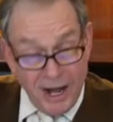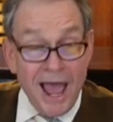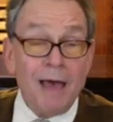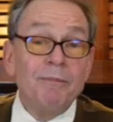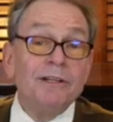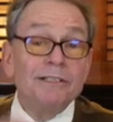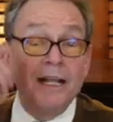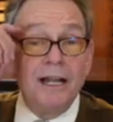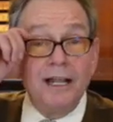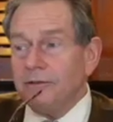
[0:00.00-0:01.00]
happen is
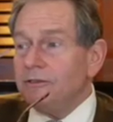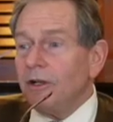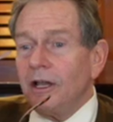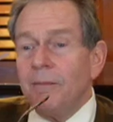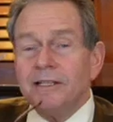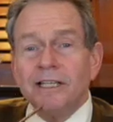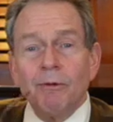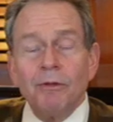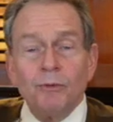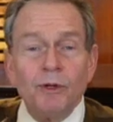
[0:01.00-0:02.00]
that commencing
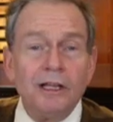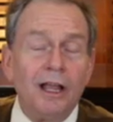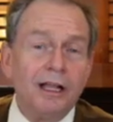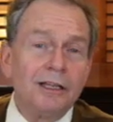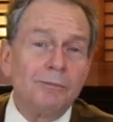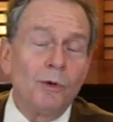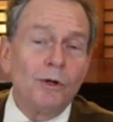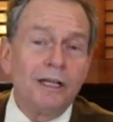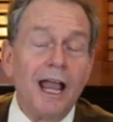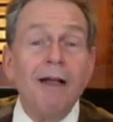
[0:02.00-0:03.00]
around 3 o'clock in the
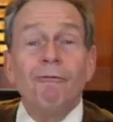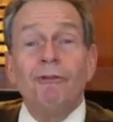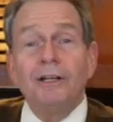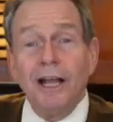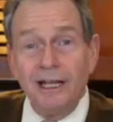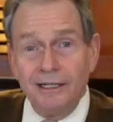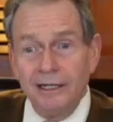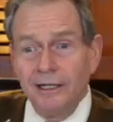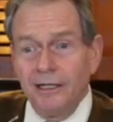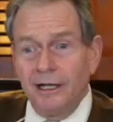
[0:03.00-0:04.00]
morning every night,
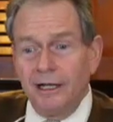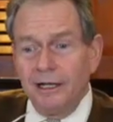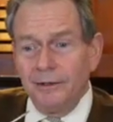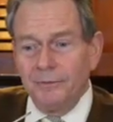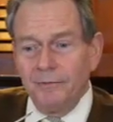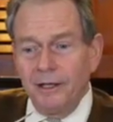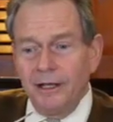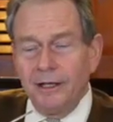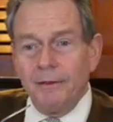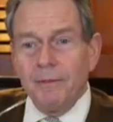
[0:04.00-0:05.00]

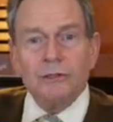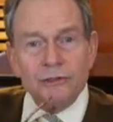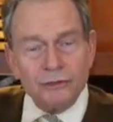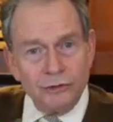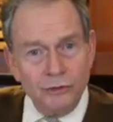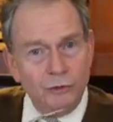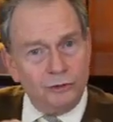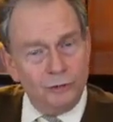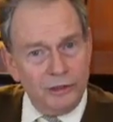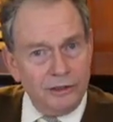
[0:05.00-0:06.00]
the Sioux,
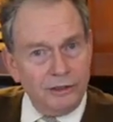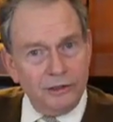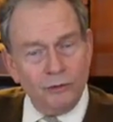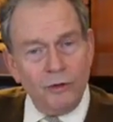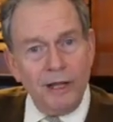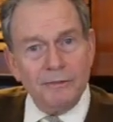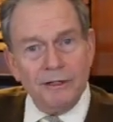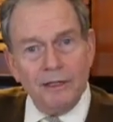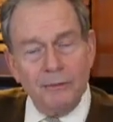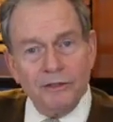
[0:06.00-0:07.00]
which were the tribe
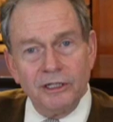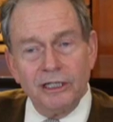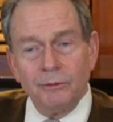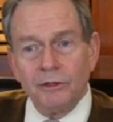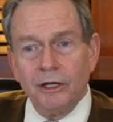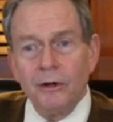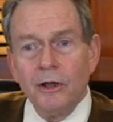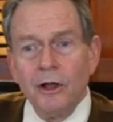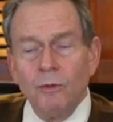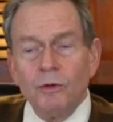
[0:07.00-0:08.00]
that they were dealing with here,
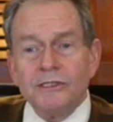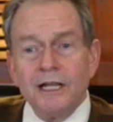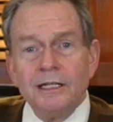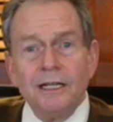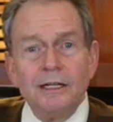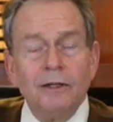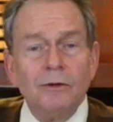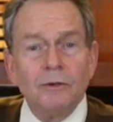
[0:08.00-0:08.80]
would send in